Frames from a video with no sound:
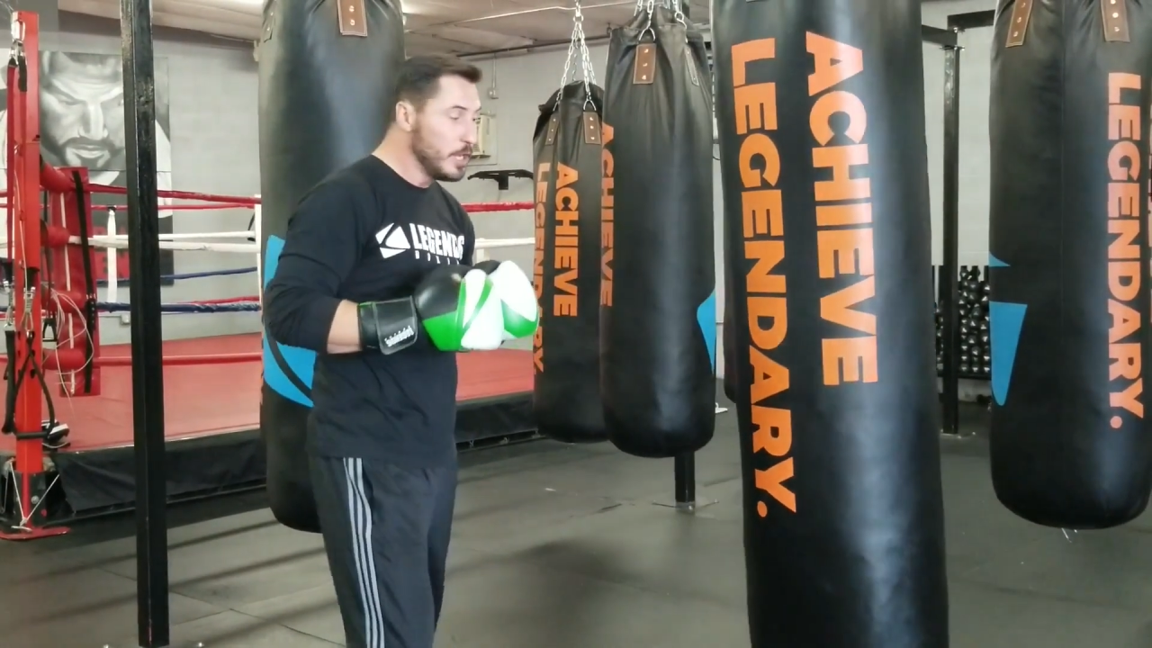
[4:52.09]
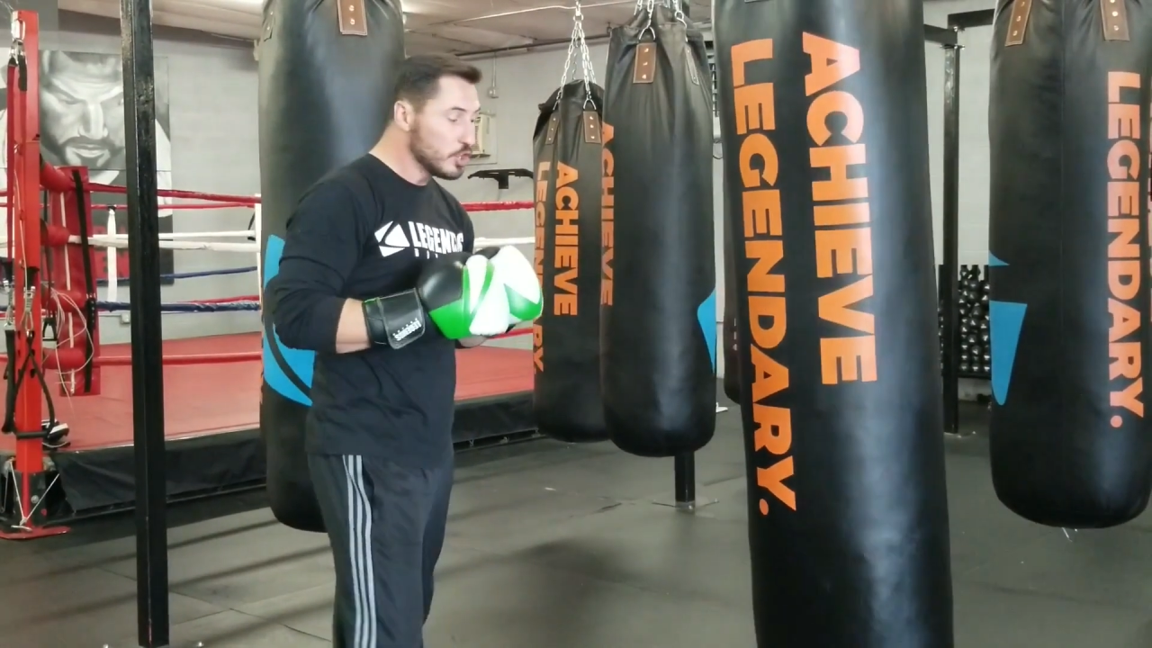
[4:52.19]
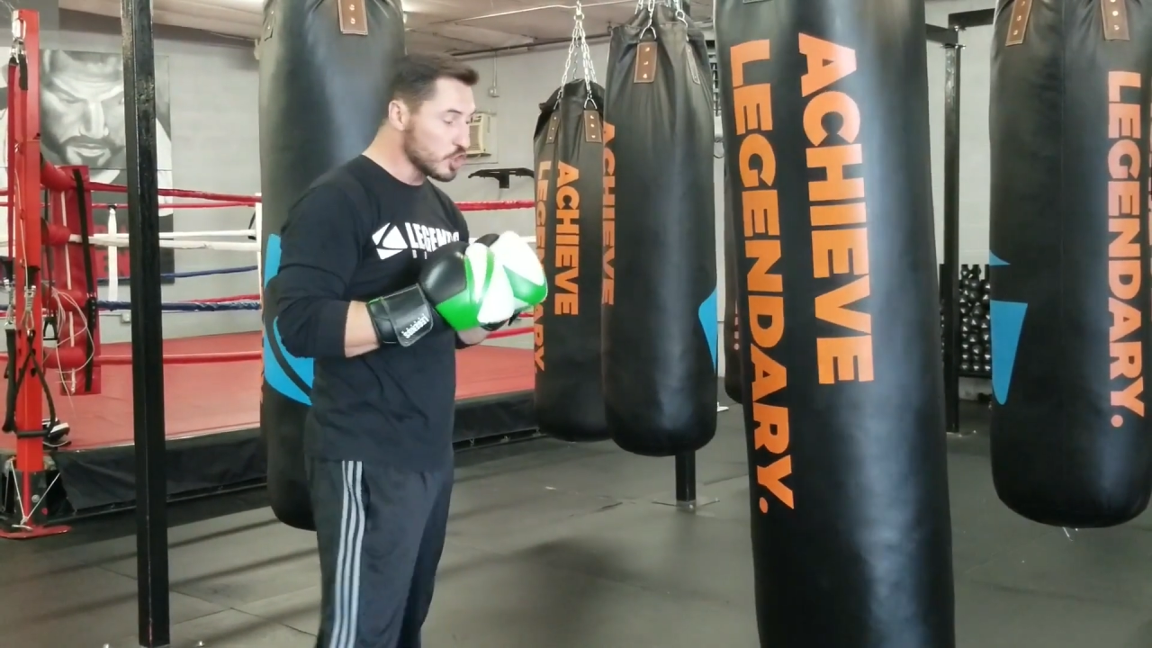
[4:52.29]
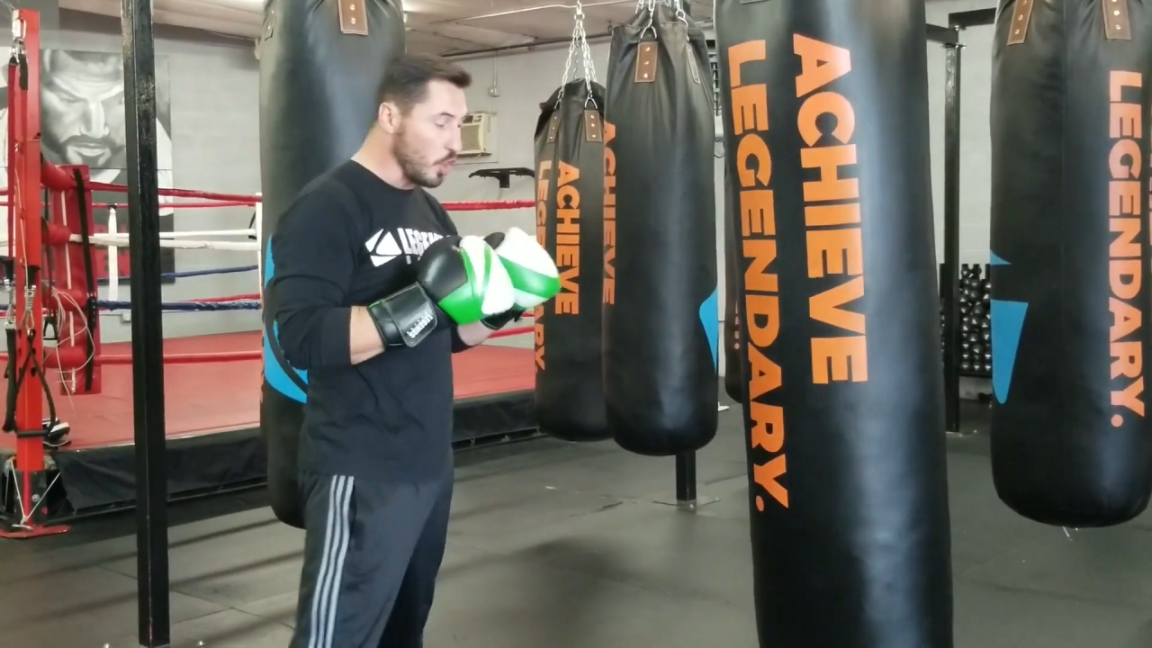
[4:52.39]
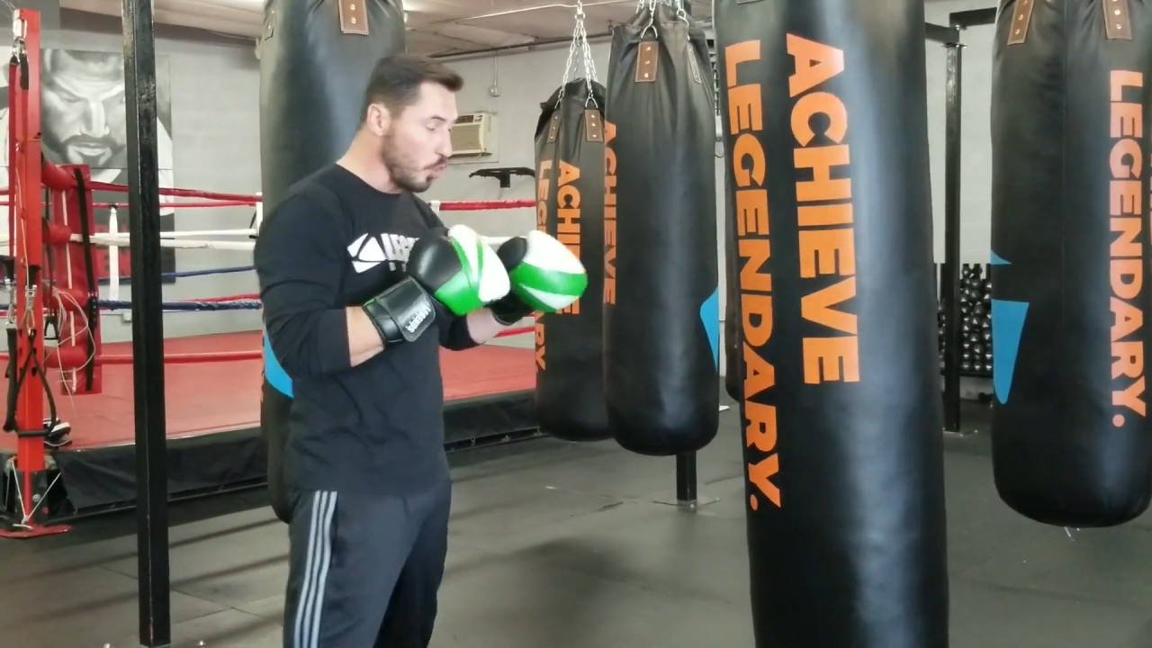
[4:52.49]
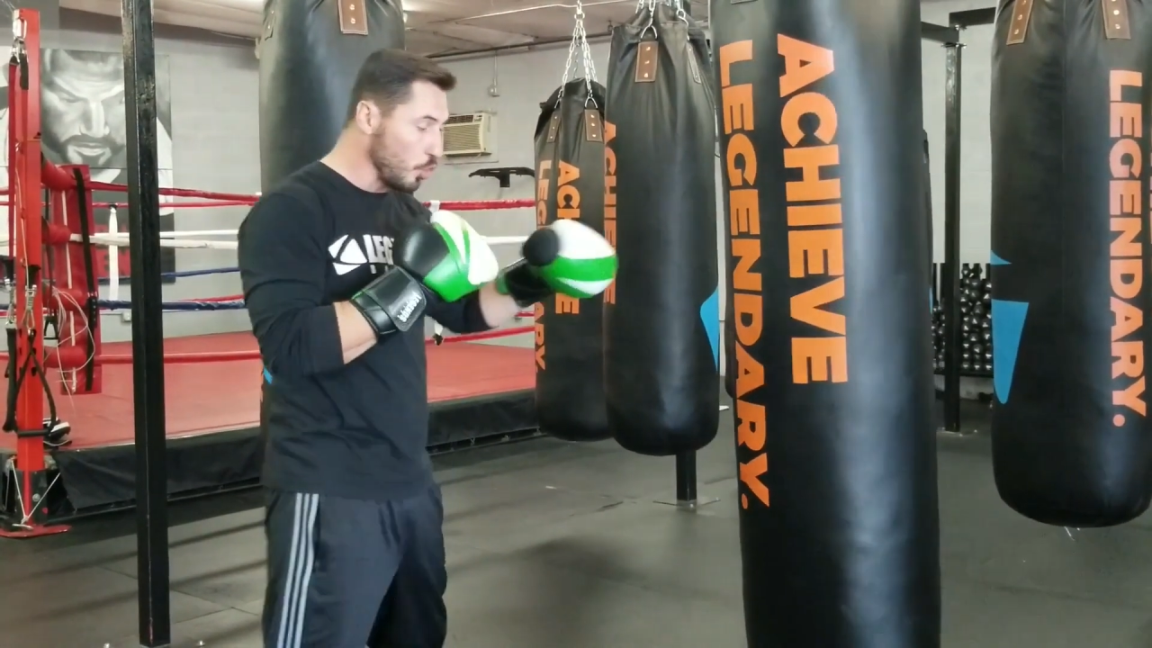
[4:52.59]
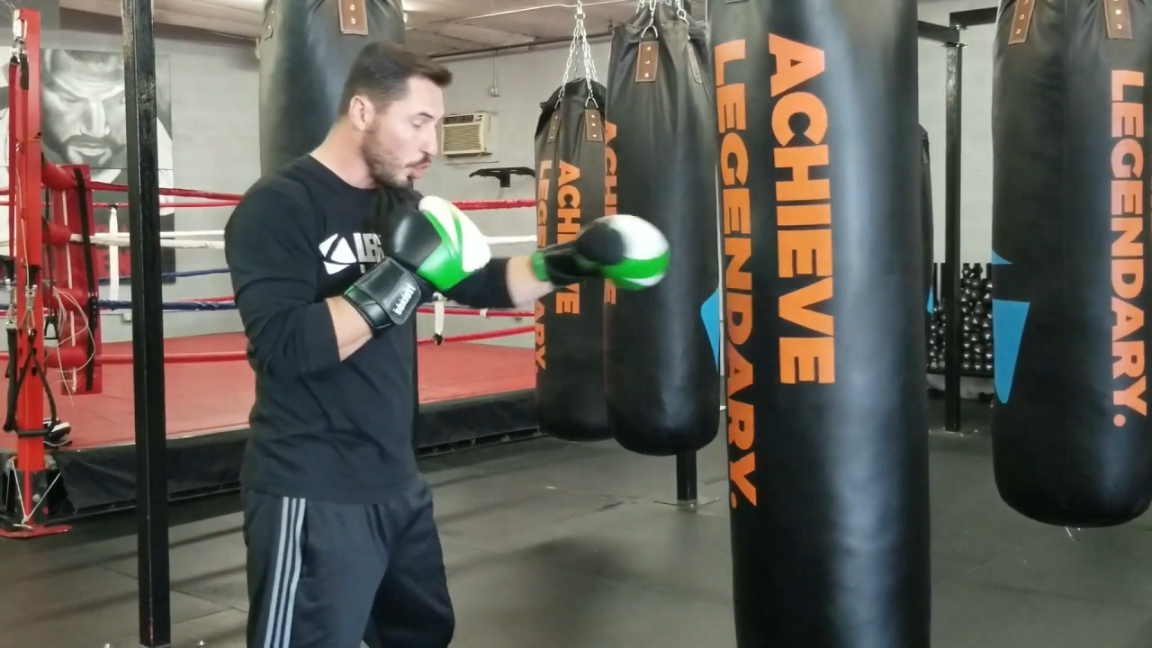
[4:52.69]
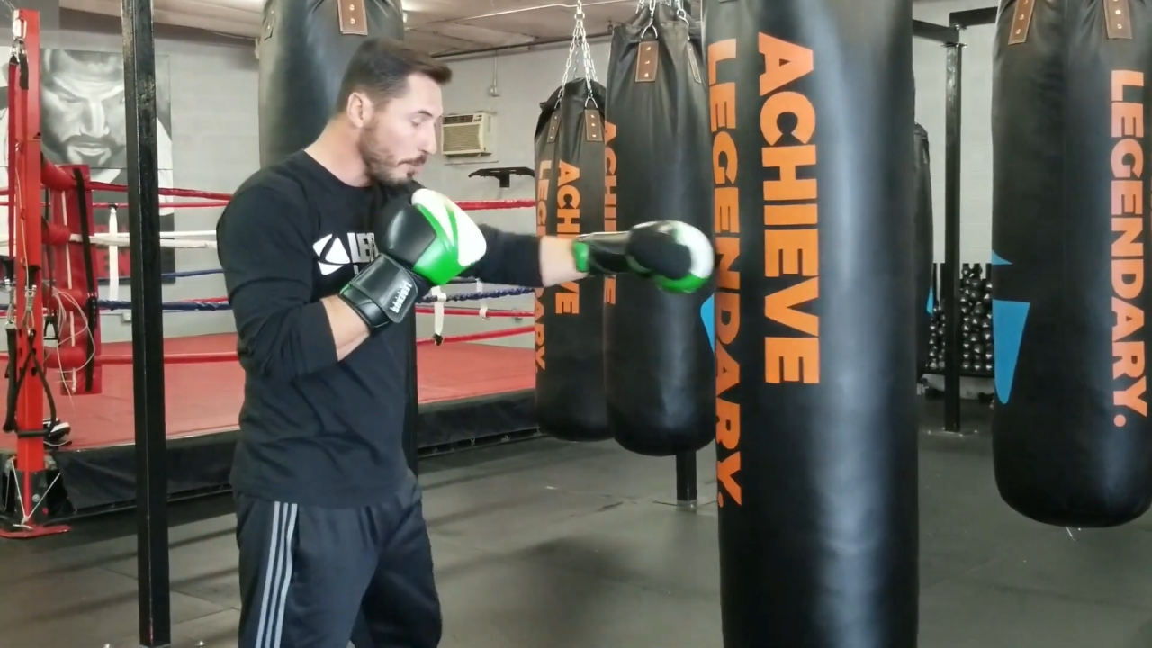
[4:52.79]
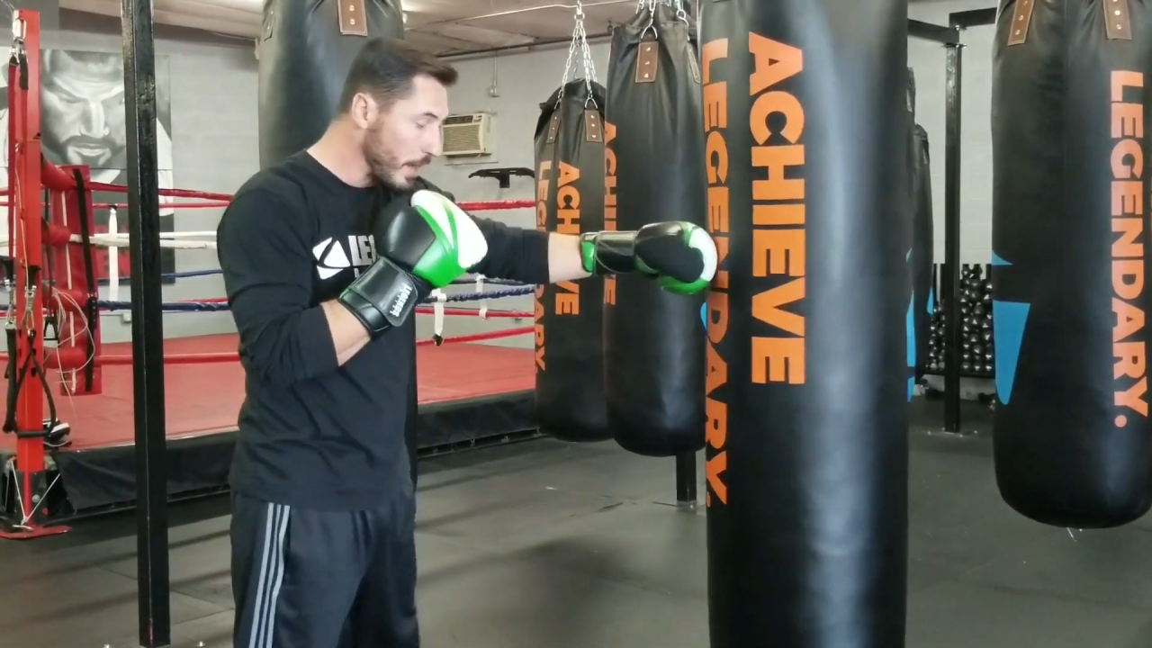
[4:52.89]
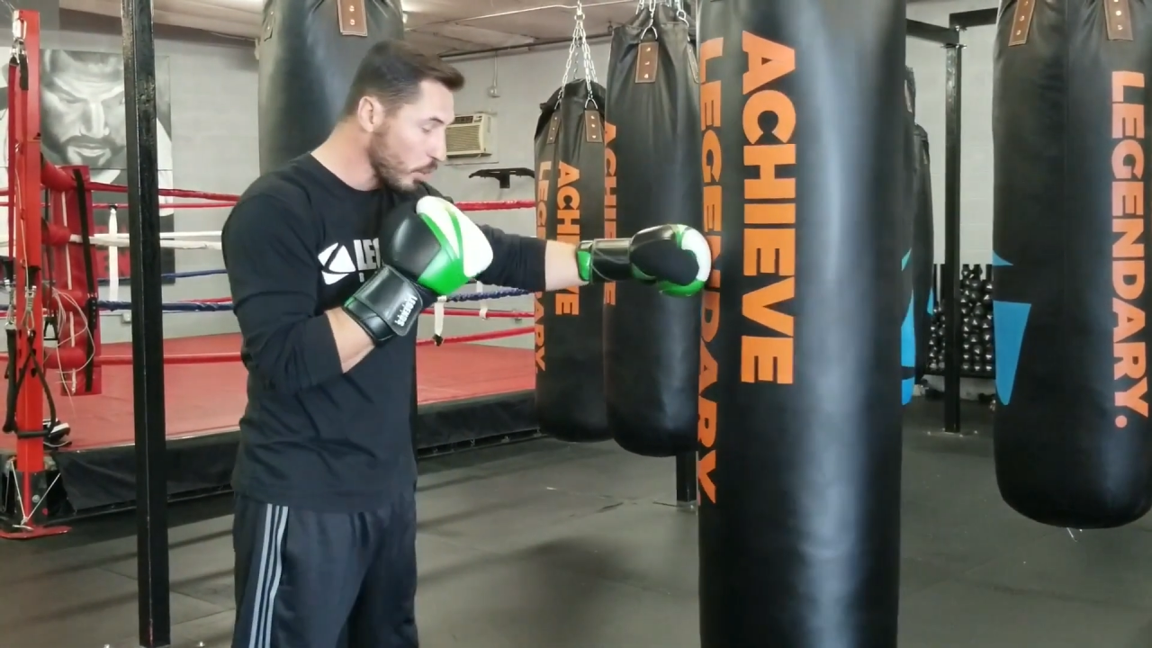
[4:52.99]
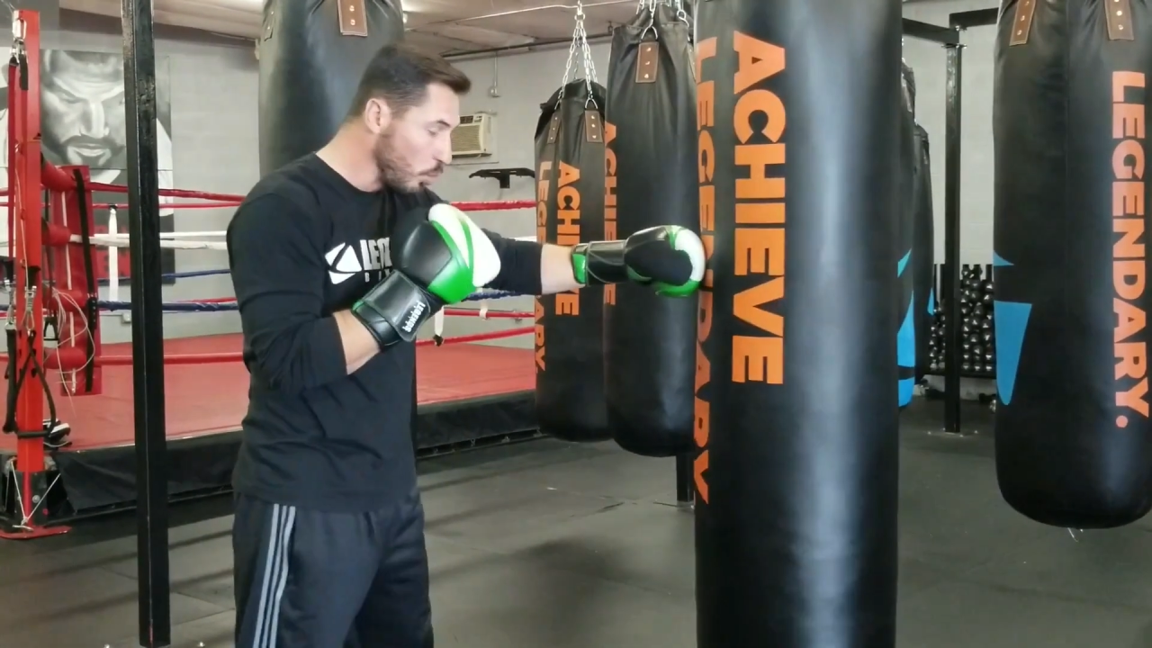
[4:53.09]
So no matter